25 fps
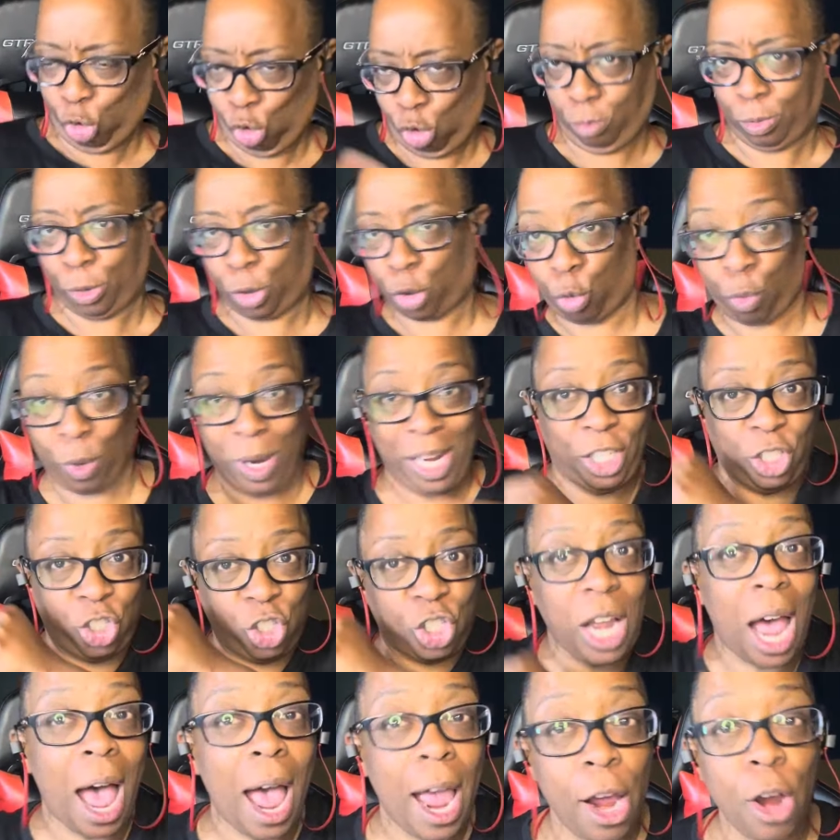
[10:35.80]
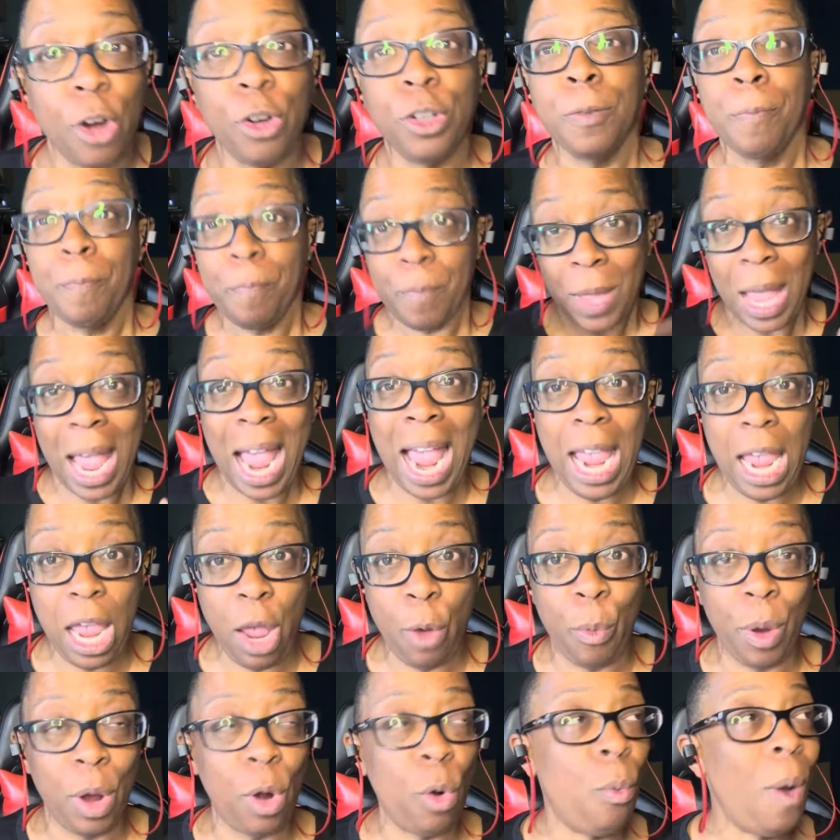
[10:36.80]
Screeched tires. And he
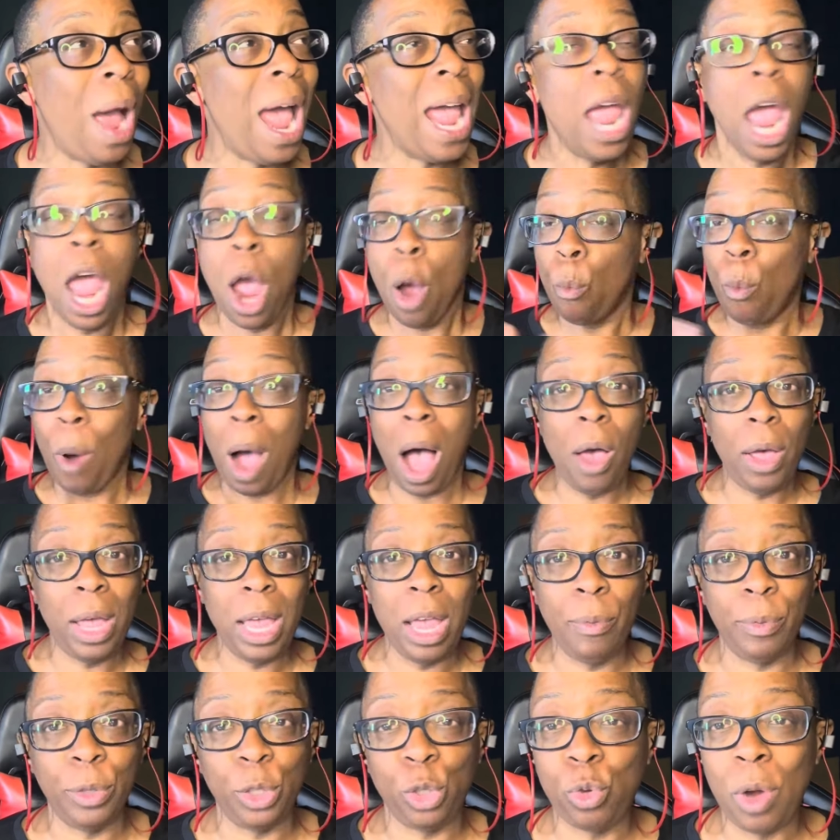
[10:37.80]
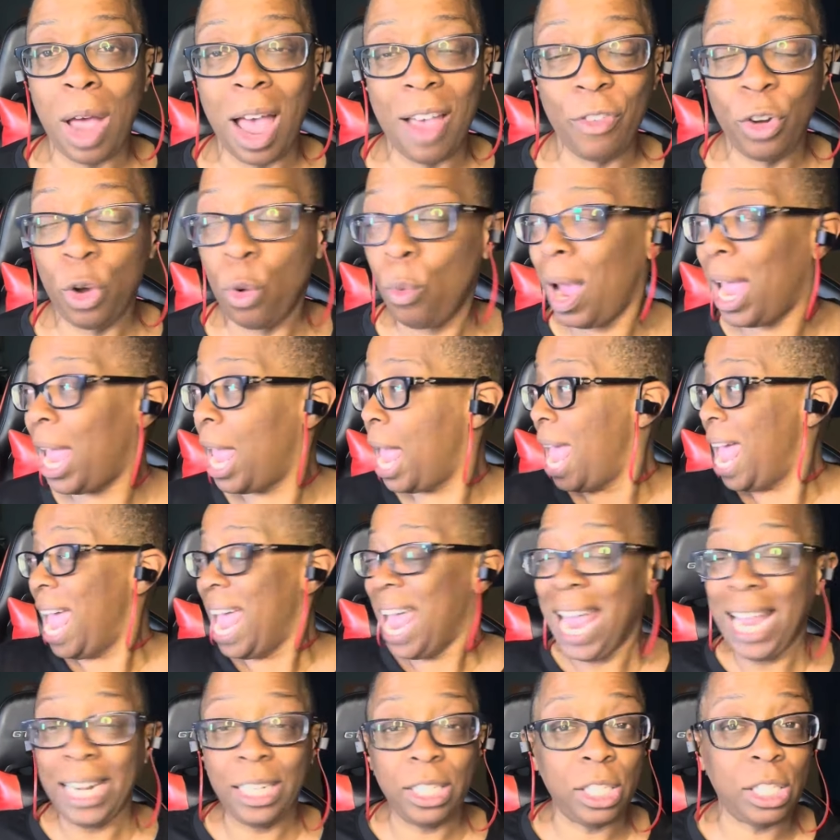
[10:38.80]
went away. While he was driving away,
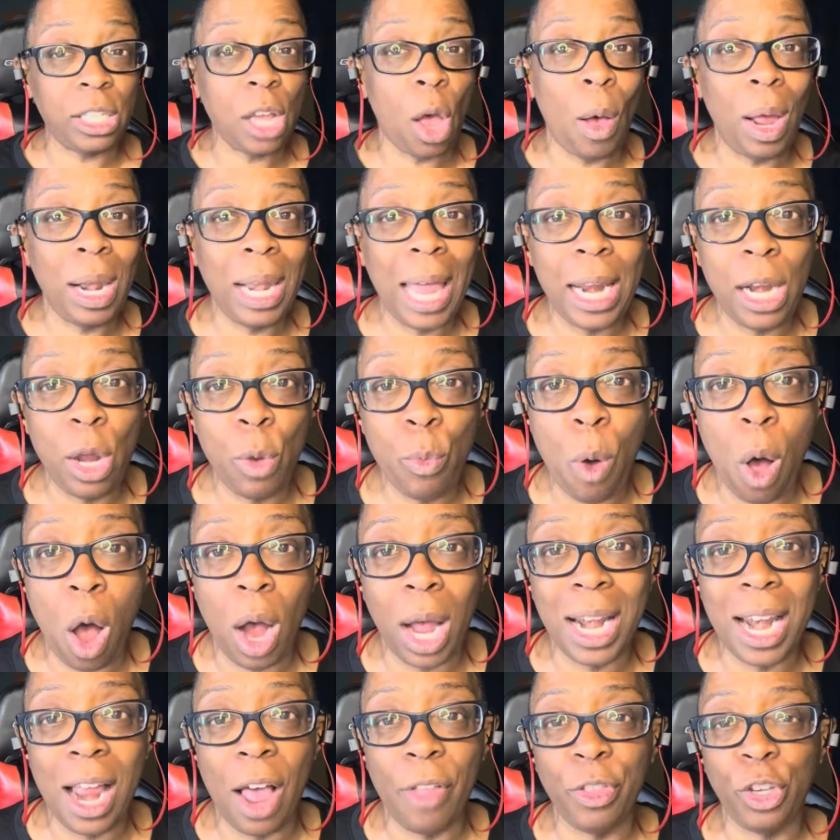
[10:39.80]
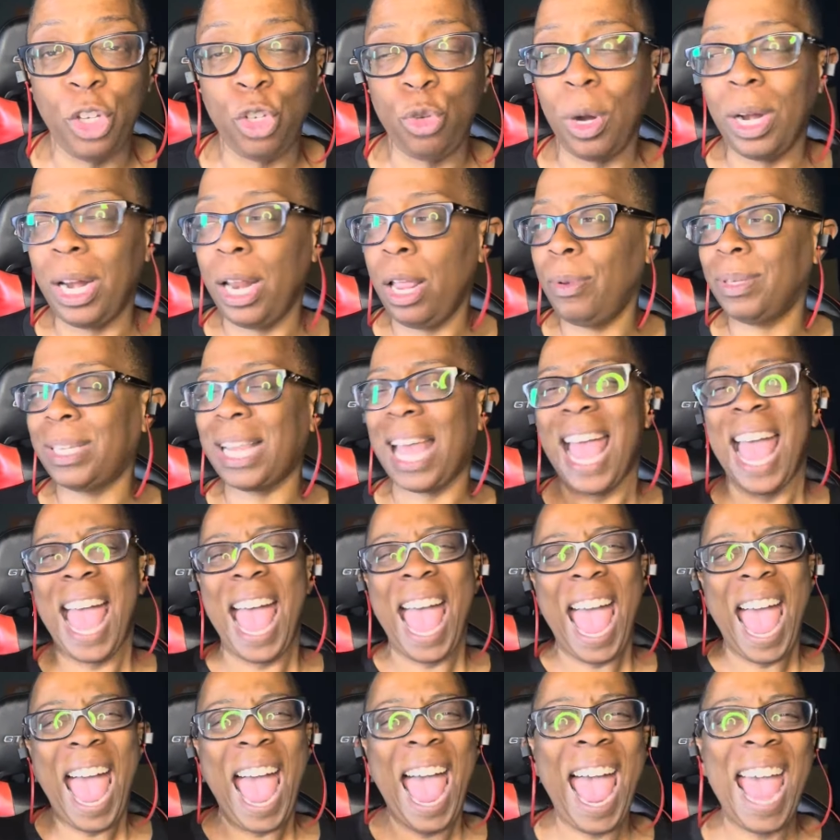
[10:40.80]
he just saw a lady walking down the street. And he was like,
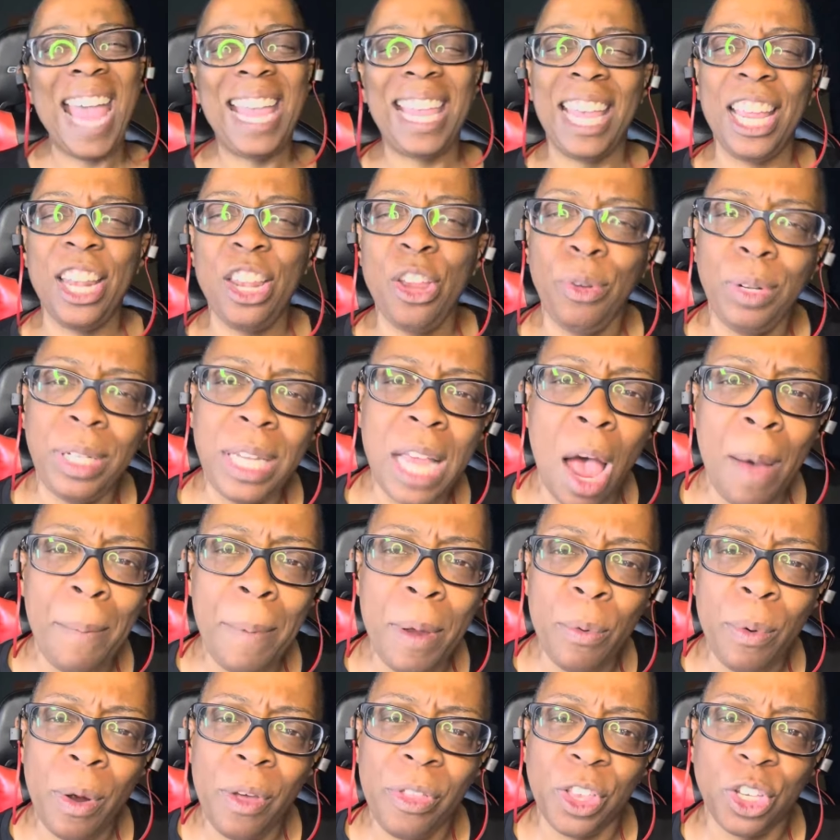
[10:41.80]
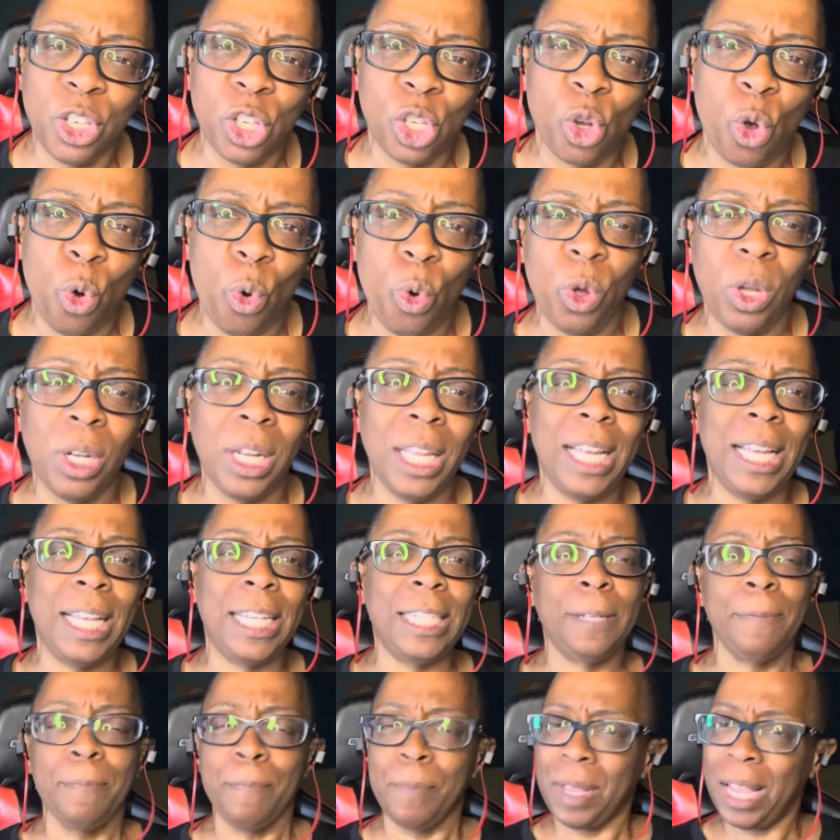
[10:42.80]
hey, can you tell me where the school
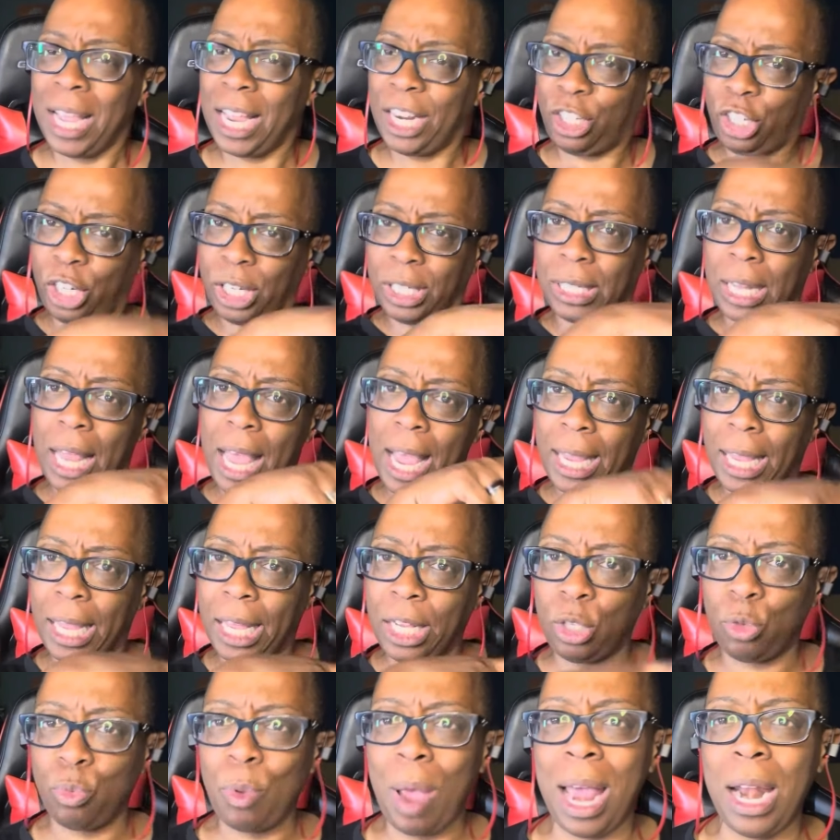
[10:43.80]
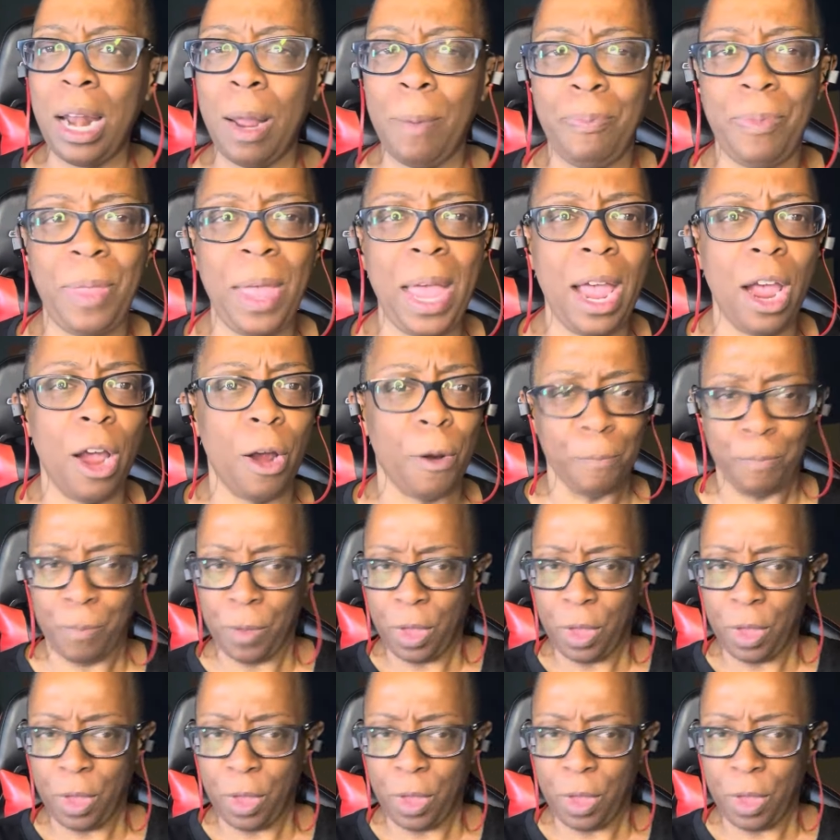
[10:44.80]
is? And she's like, it's right up there.